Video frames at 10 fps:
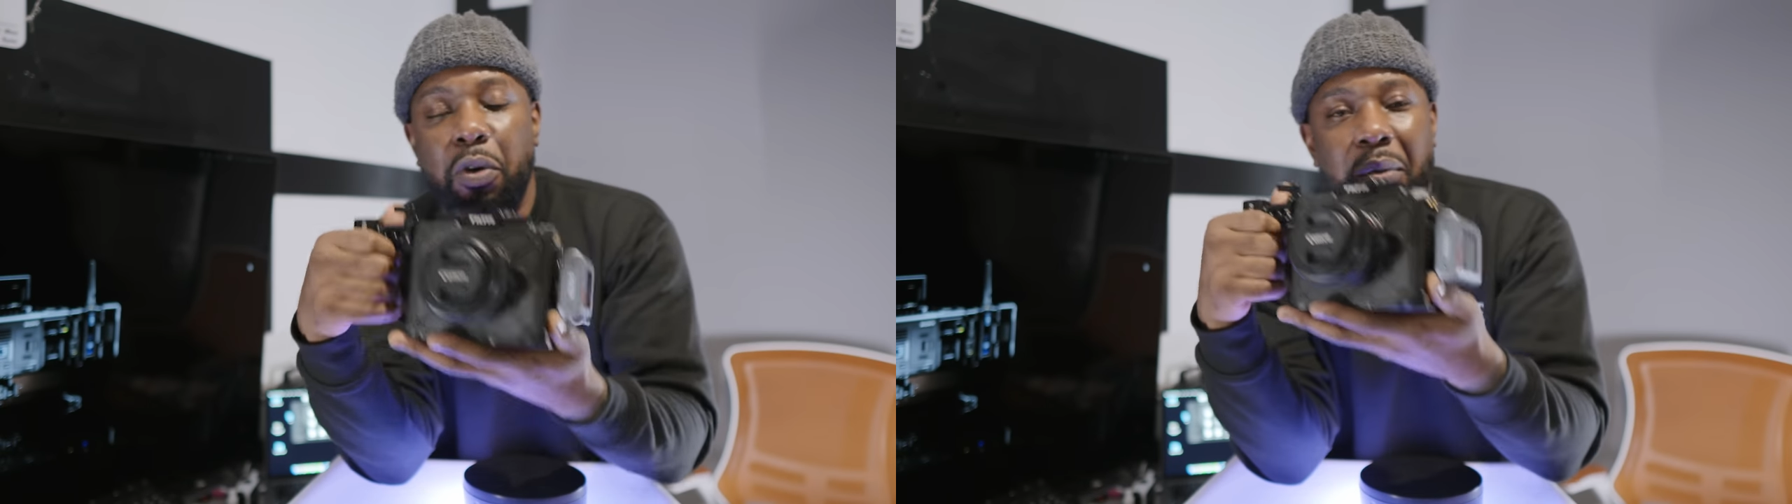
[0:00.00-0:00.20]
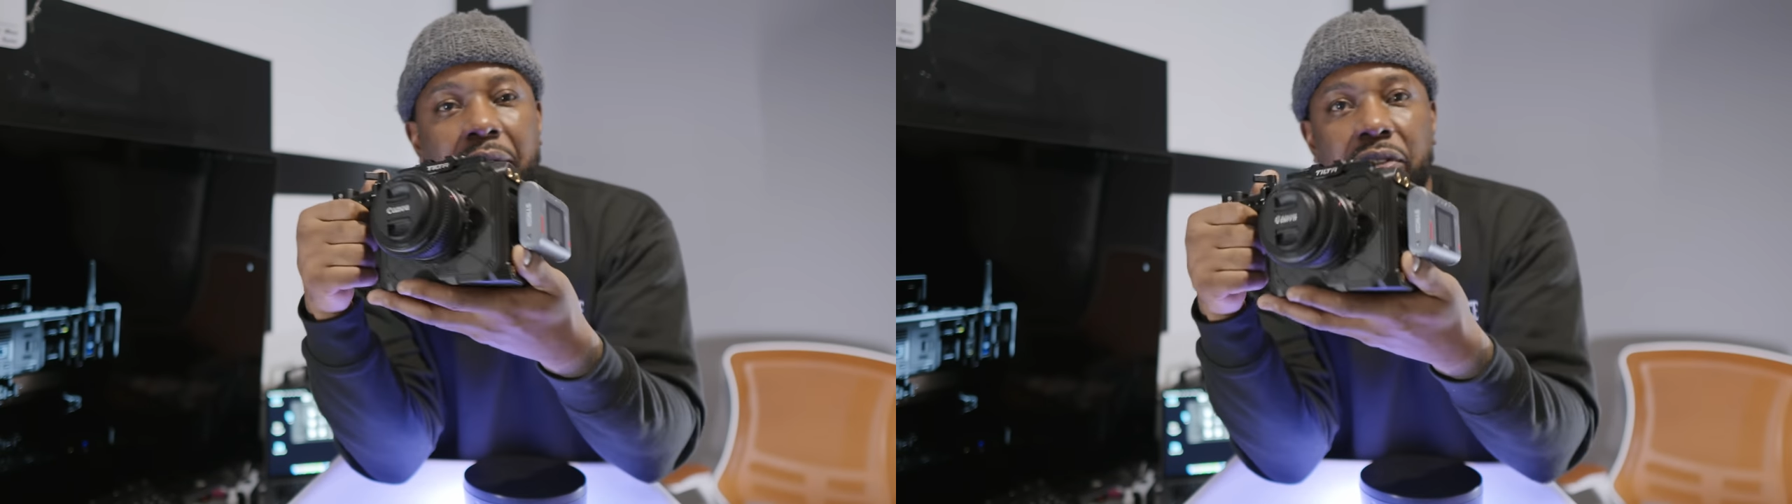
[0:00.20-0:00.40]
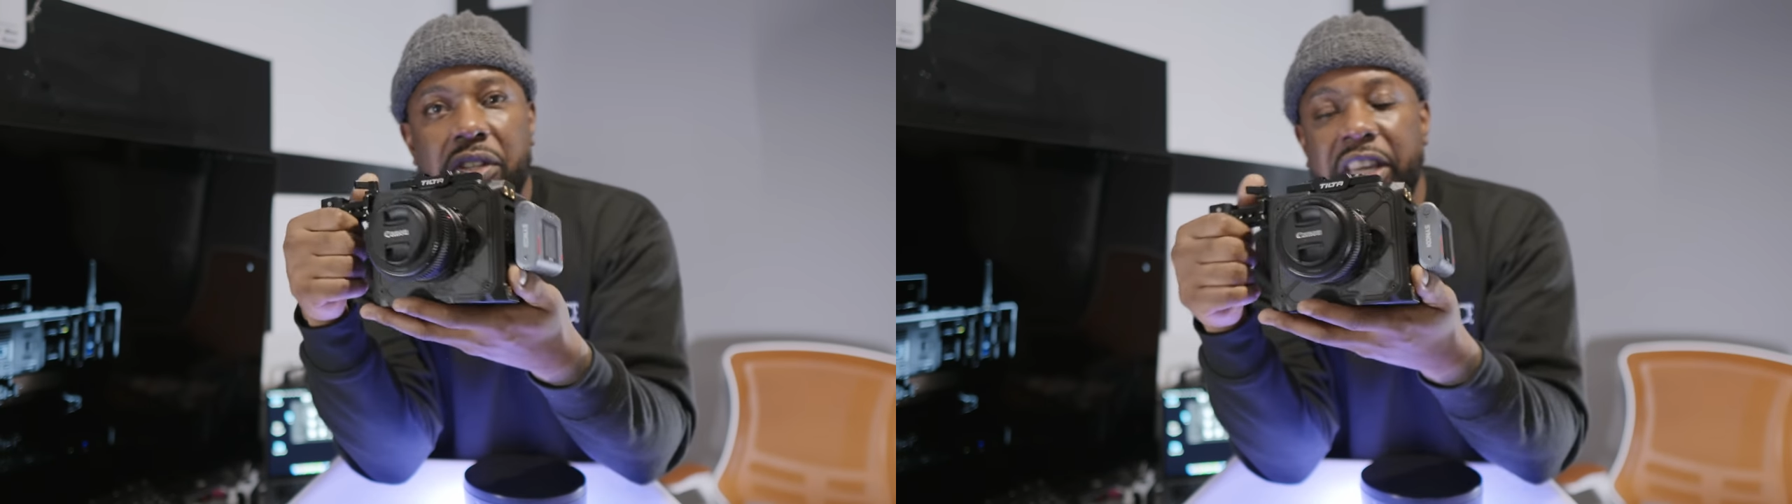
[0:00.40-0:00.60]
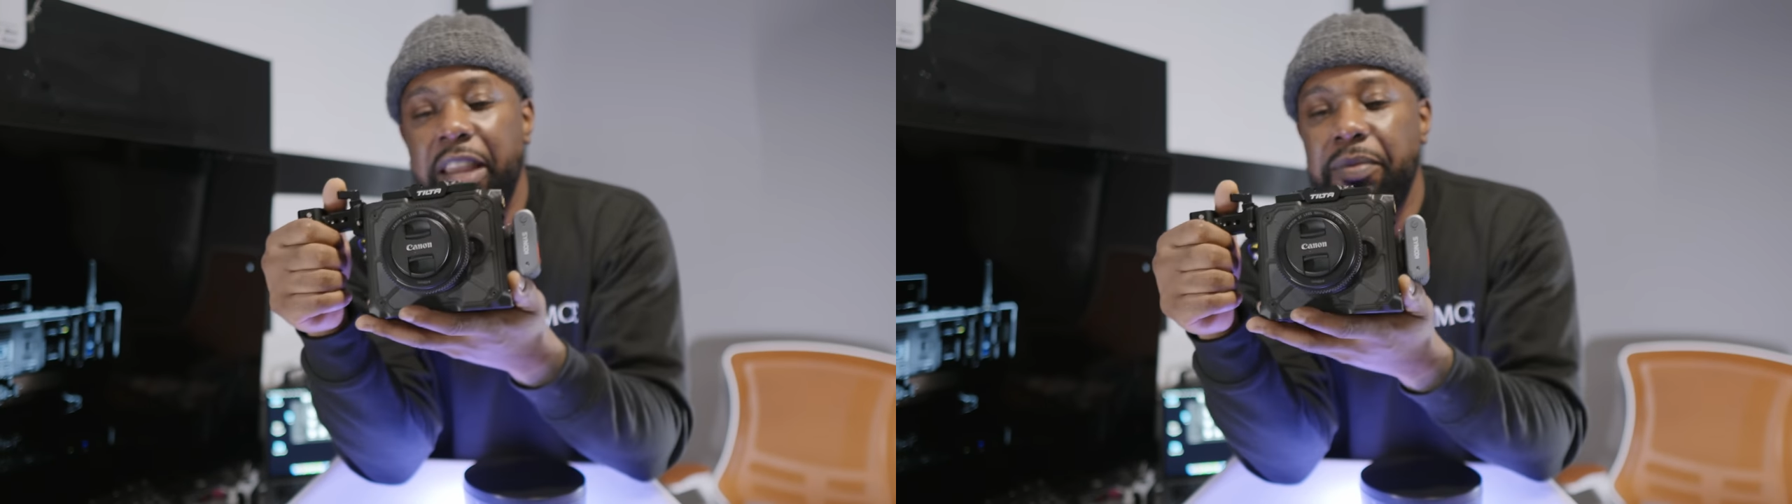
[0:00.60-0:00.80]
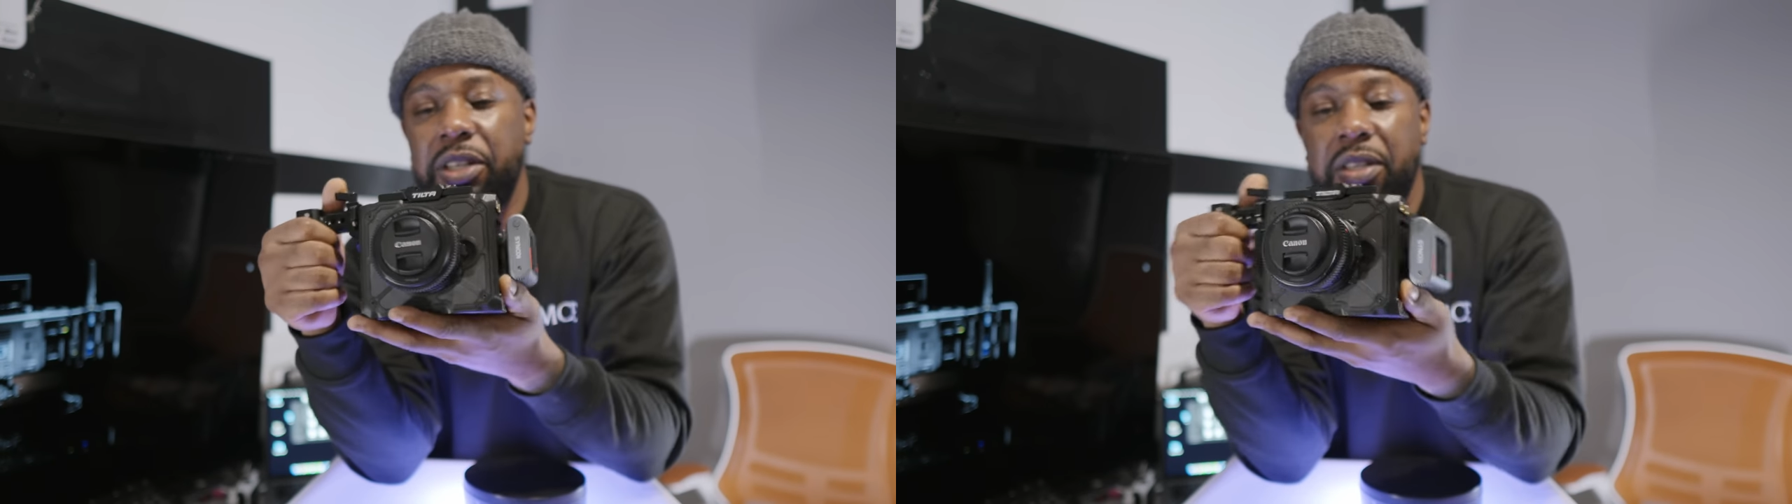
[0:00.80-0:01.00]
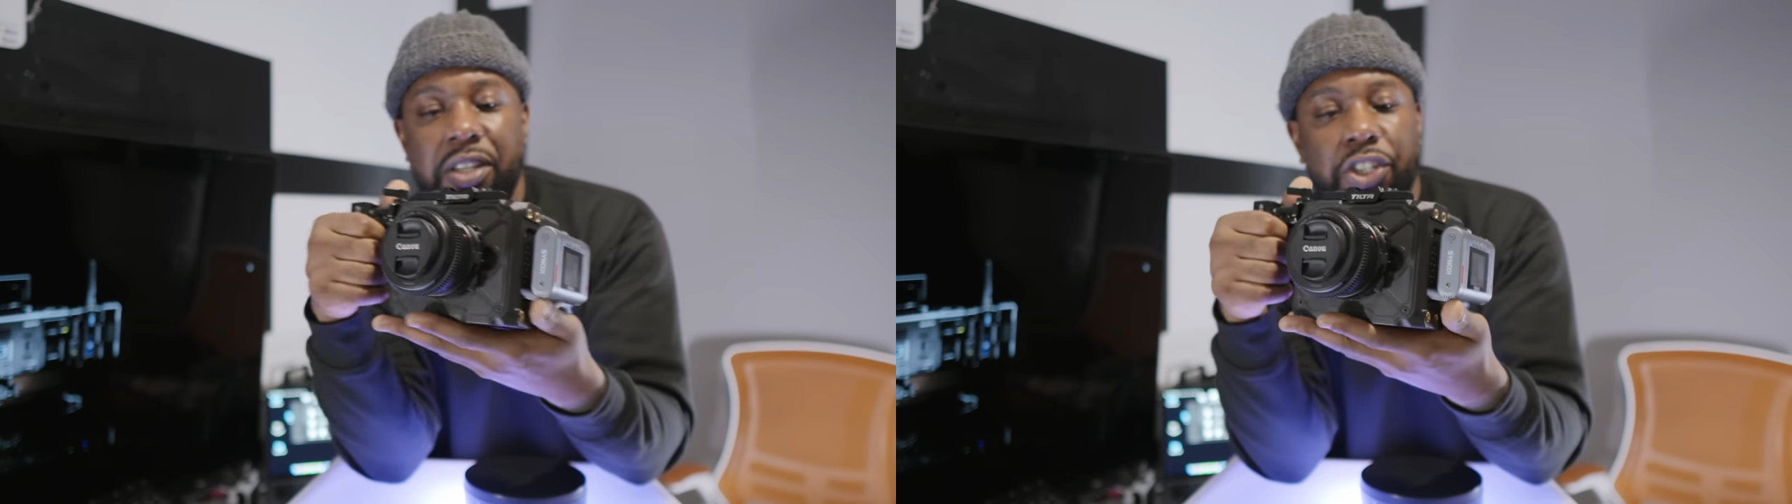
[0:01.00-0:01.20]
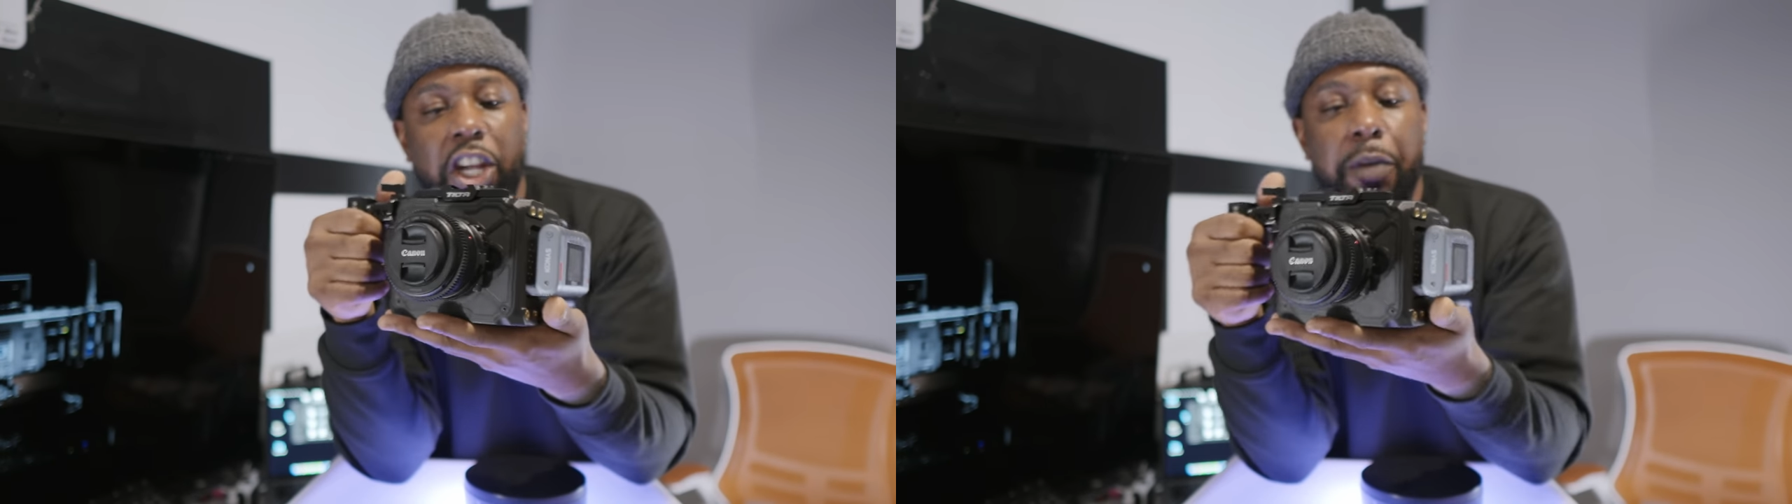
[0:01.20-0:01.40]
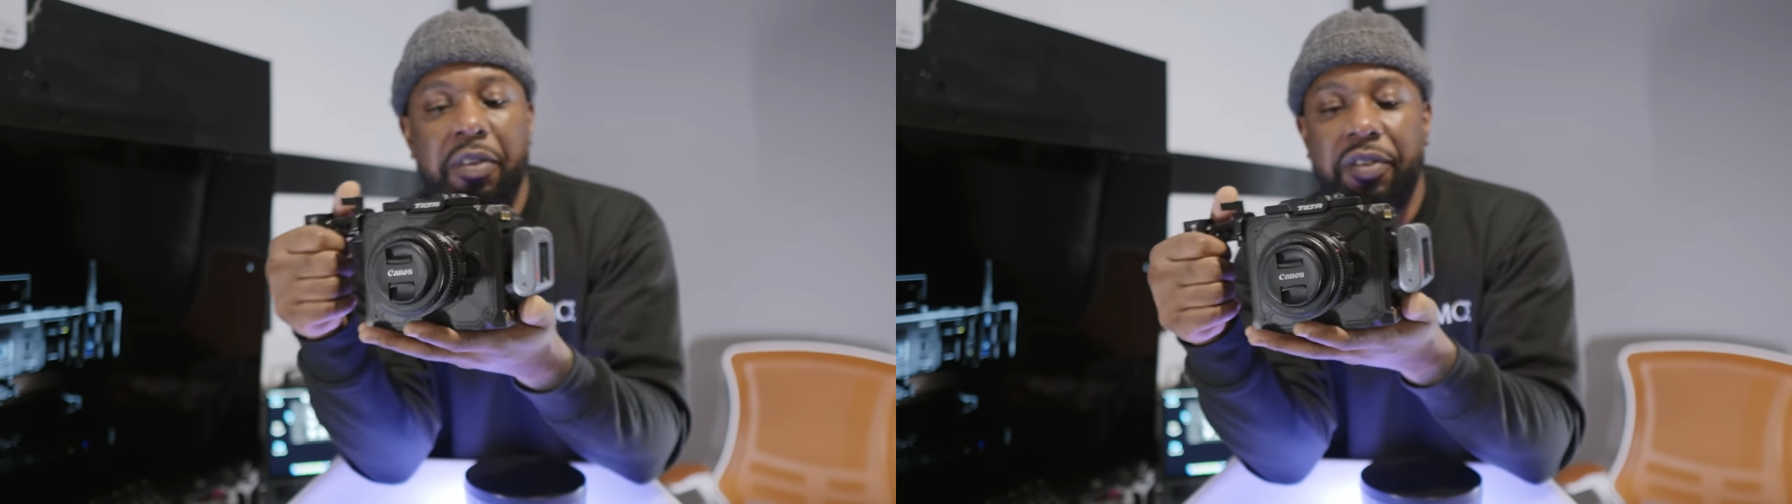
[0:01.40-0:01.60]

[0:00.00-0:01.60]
We might as well just keep this cheaper